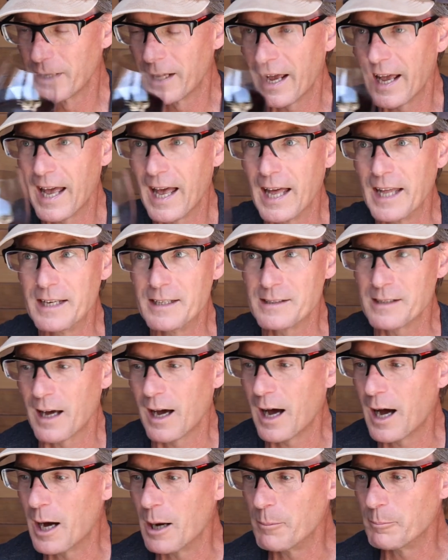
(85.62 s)

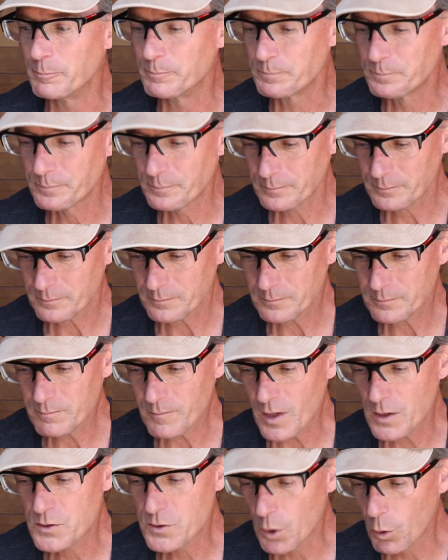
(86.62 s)
and
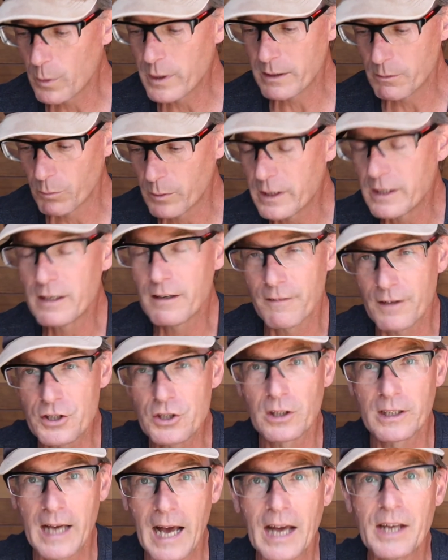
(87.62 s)
so we
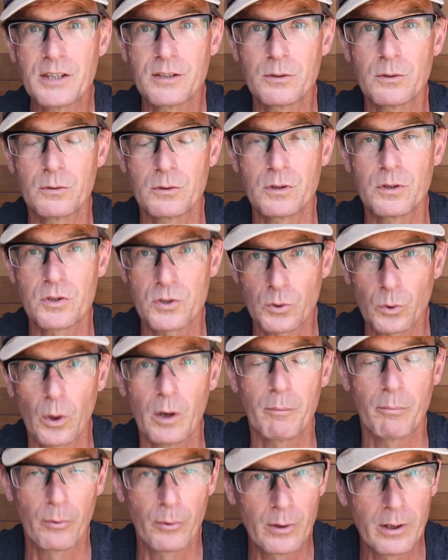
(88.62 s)
eventually had to
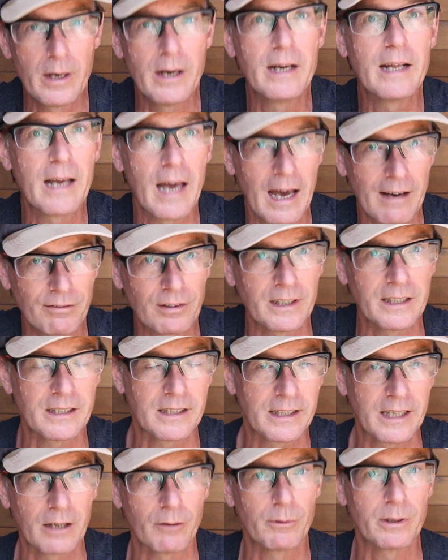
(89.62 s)
sort pretty heavily
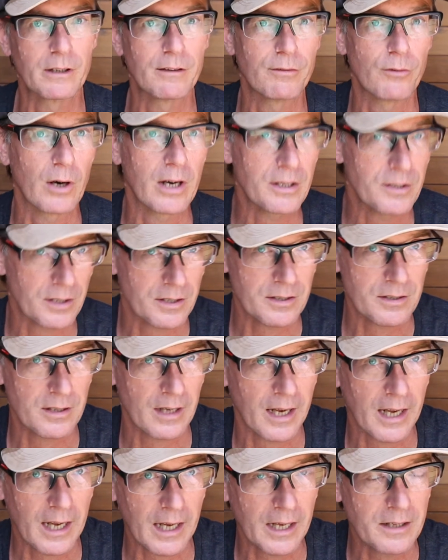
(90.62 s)
to get rid of raisins
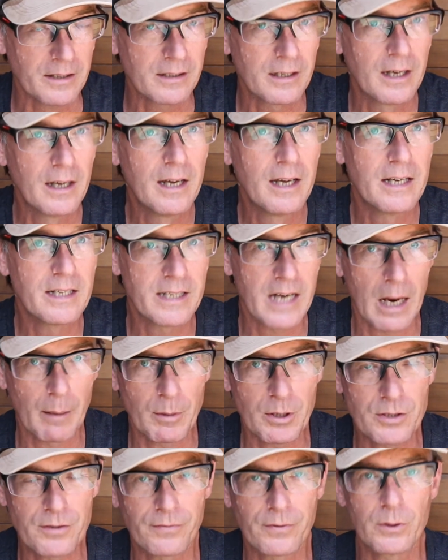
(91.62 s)
and
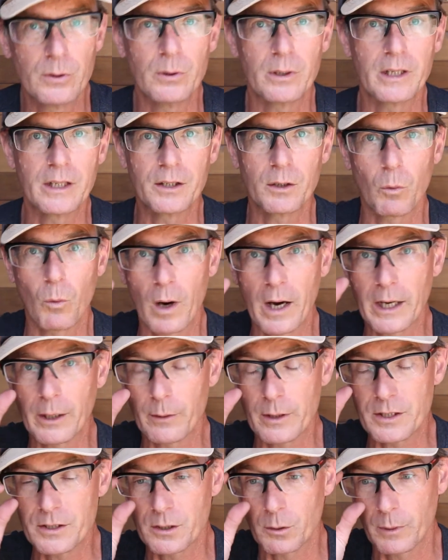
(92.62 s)
damaged fruit in the
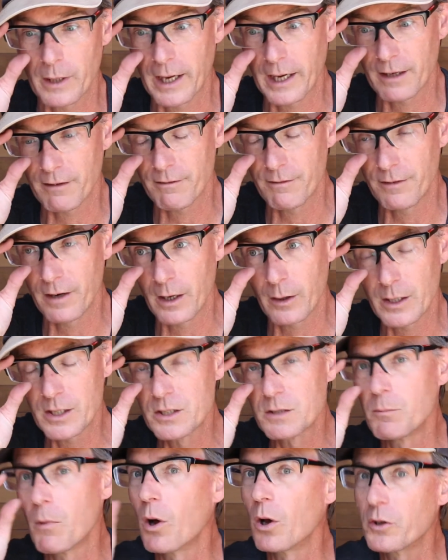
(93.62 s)
winery. So we had a very
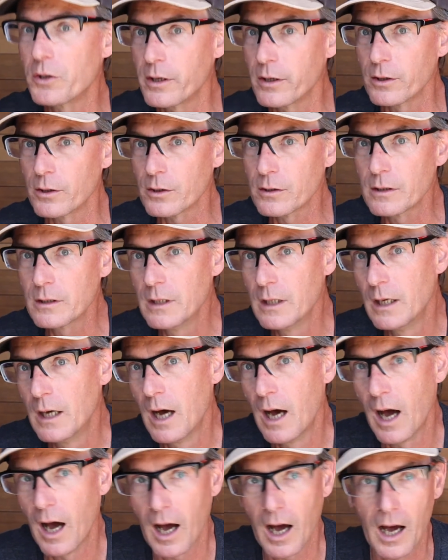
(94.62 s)
small yield,
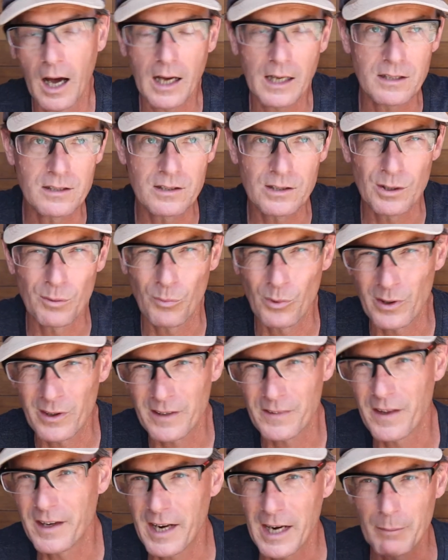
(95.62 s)
somewhere
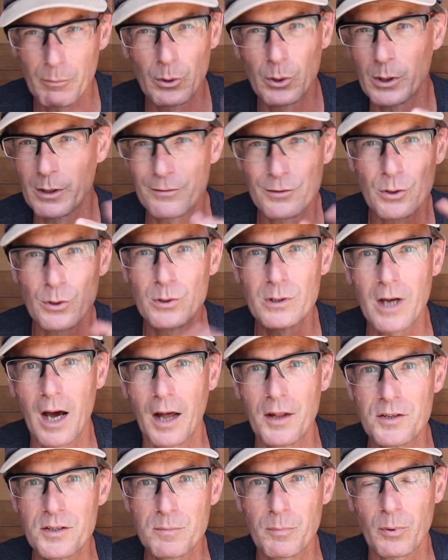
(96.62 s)
in the neighborhood of 2
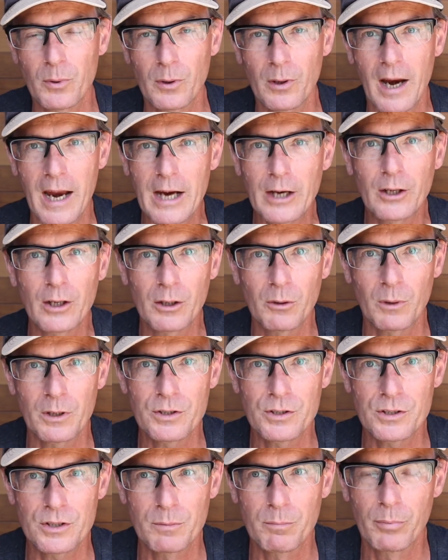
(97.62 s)
tons per acre,
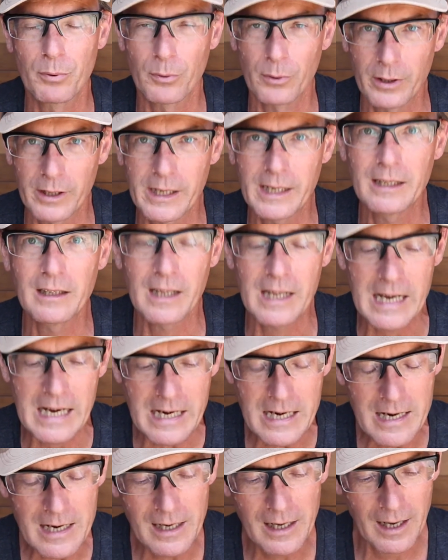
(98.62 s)
which is pretty
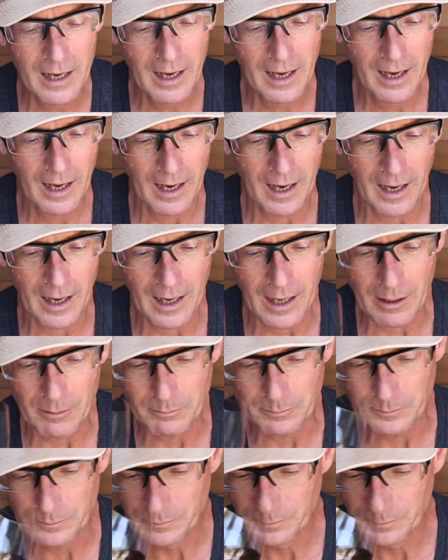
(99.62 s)
lean. But